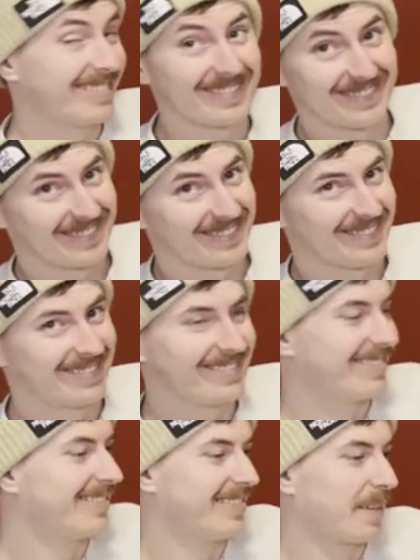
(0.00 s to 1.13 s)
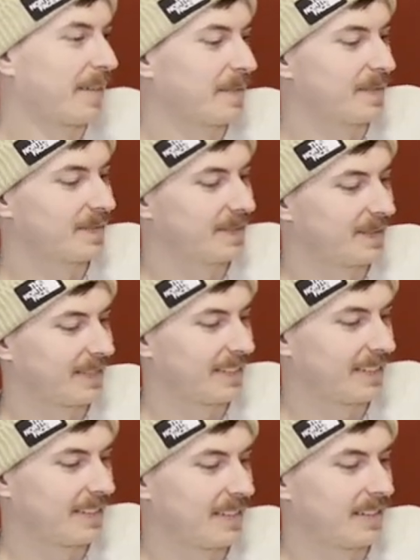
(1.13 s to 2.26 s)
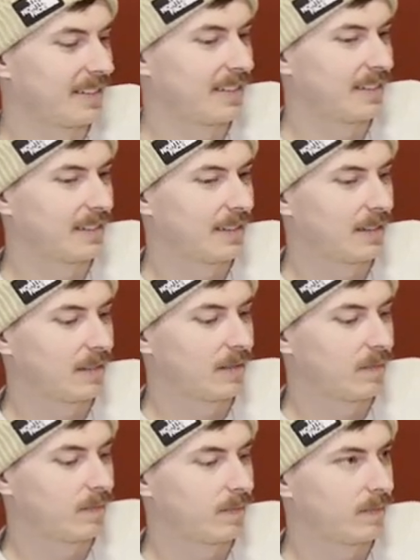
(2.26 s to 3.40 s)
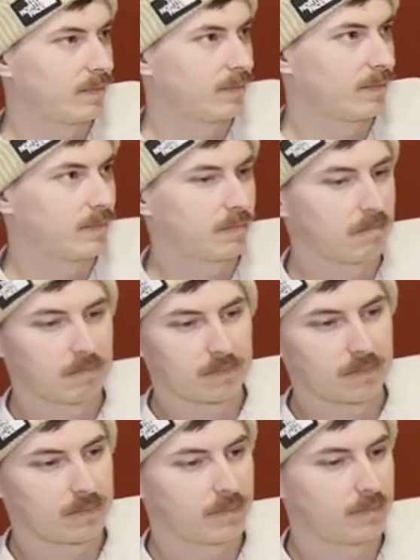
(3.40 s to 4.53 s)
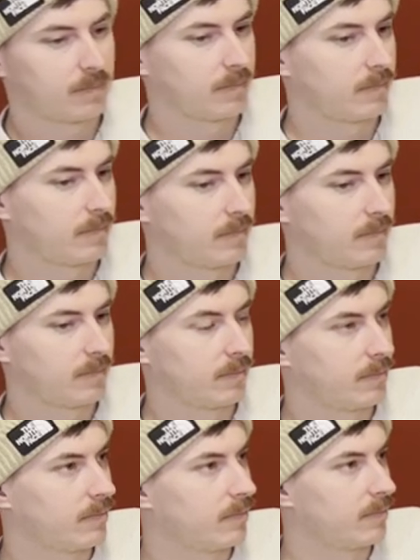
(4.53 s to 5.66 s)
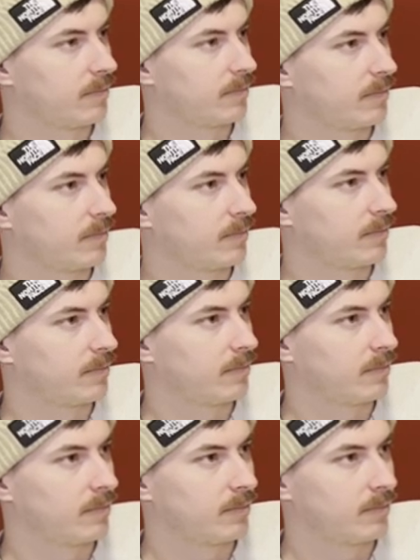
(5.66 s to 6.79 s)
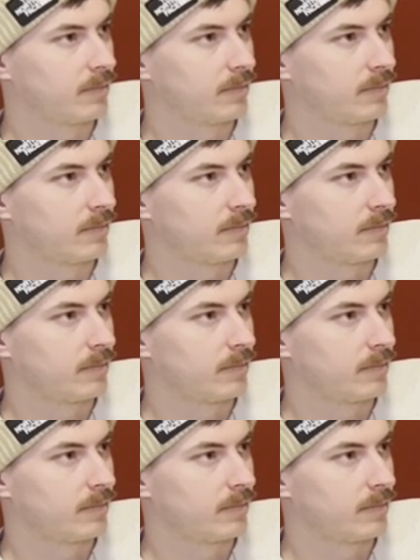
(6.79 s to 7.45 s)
(not speaking)